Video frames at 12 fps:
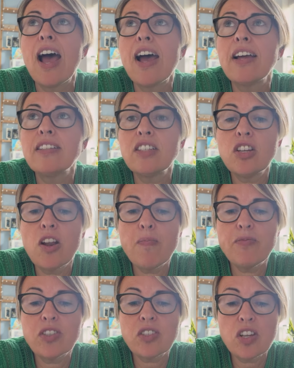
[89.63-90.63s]

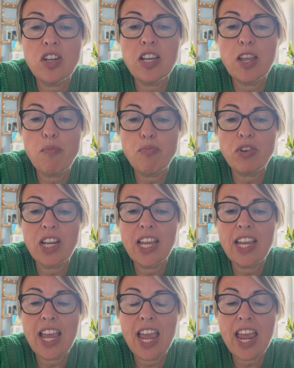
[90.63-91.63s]
And, certainly
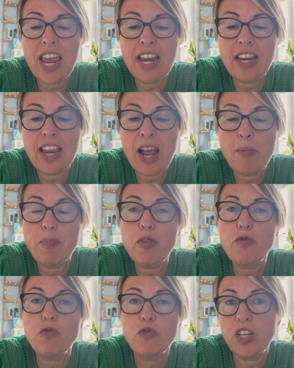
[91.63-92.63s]
bringing in
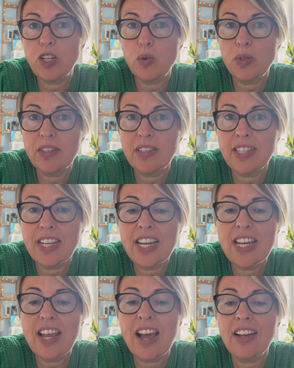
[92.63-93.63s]

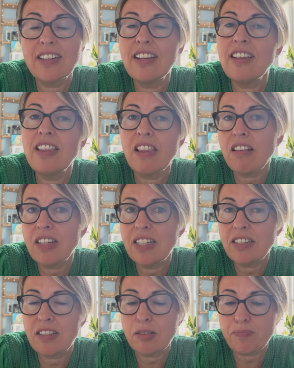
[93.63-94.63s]
frequency and
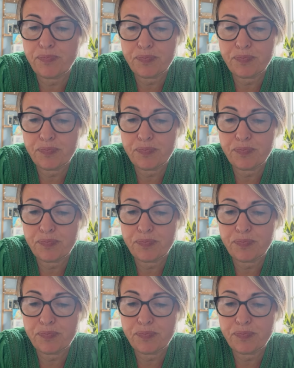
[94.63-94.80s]
light